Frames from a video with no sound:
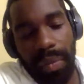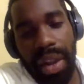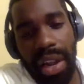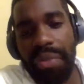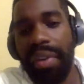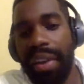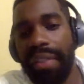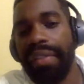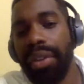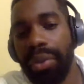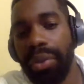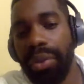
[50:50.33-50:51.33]
So, I mean, he
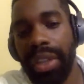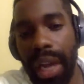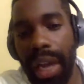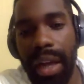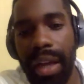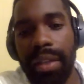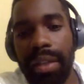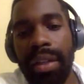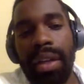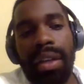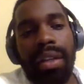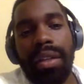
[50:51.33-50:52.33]

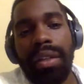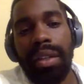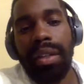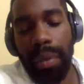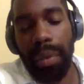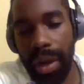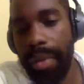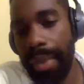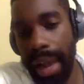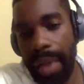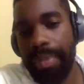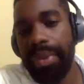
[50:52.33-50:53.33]
revolutionized the
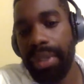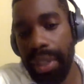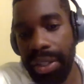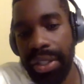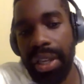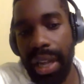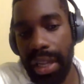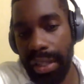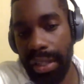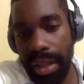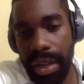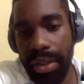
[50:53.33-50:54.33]
running back
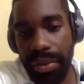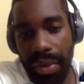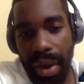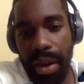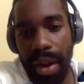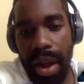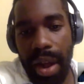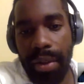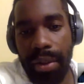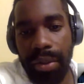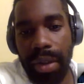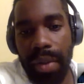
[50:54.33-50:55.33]
position as it is right
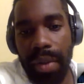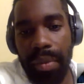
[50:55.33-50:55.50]
now. Yeah.